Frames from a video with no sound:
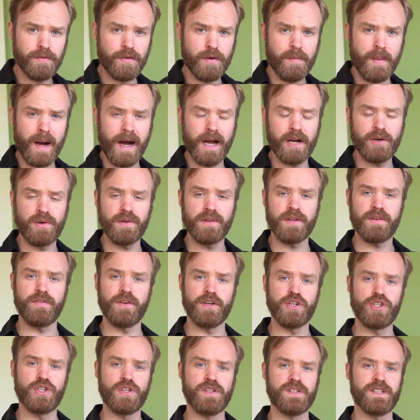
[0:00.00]
from iron
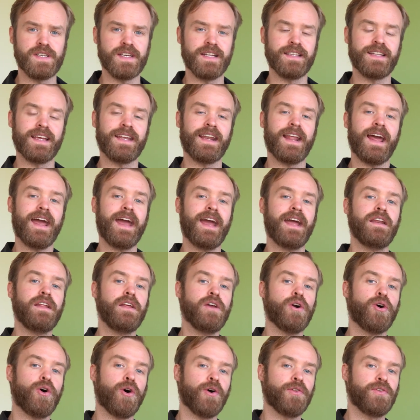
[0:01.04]
deficiency than
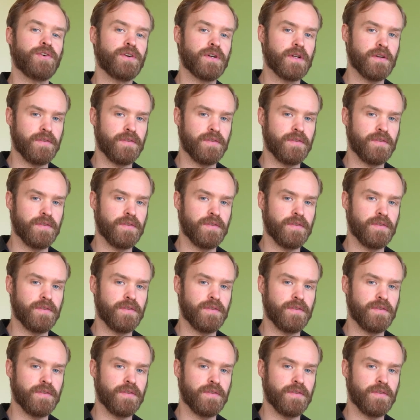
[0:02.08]
any other